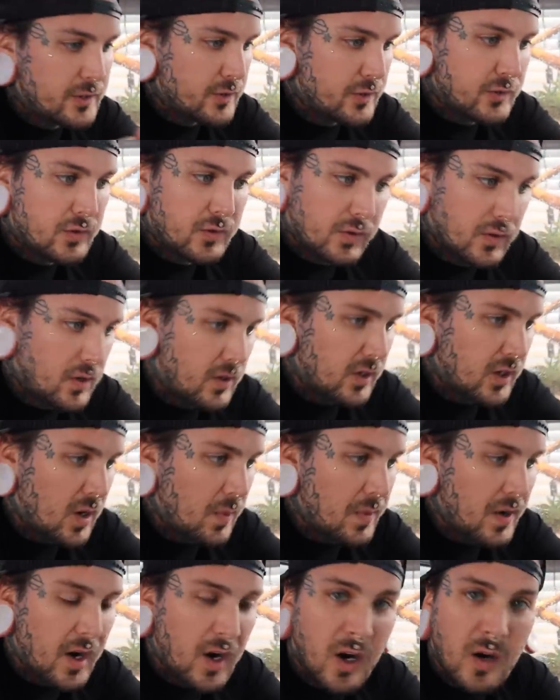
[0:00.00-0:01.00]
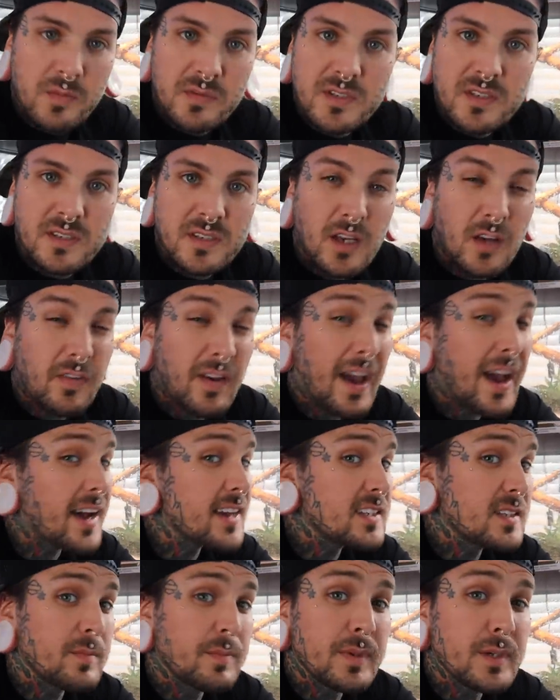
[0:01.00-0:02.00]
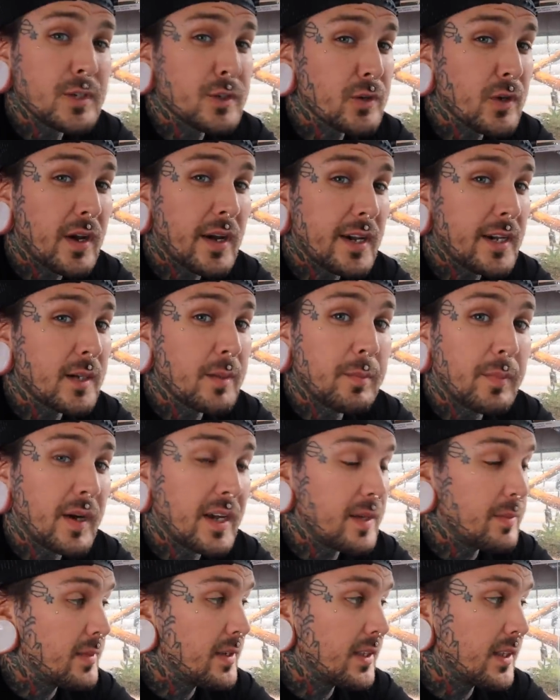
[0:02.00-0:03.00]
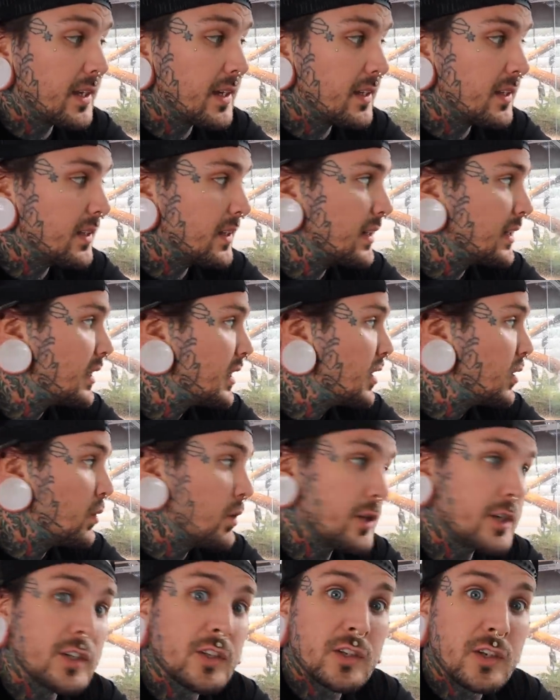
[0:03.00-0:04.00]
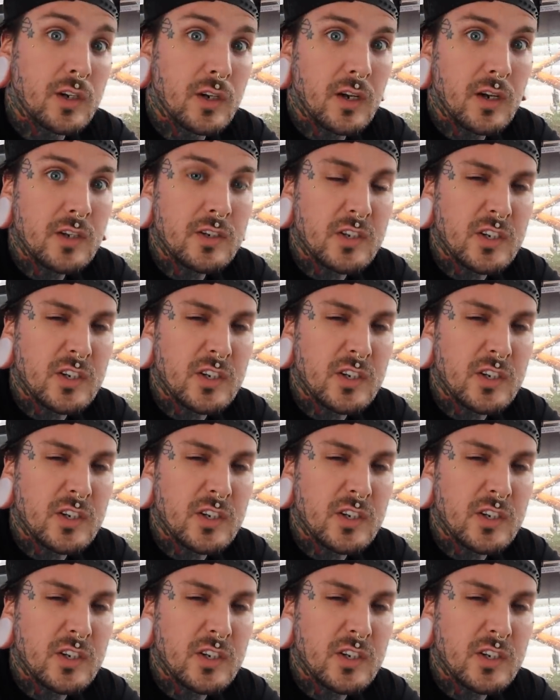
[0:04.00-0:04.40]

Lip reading: She was crawling on my arms and stuff. Hasn't been trying to bite me lately, which is good.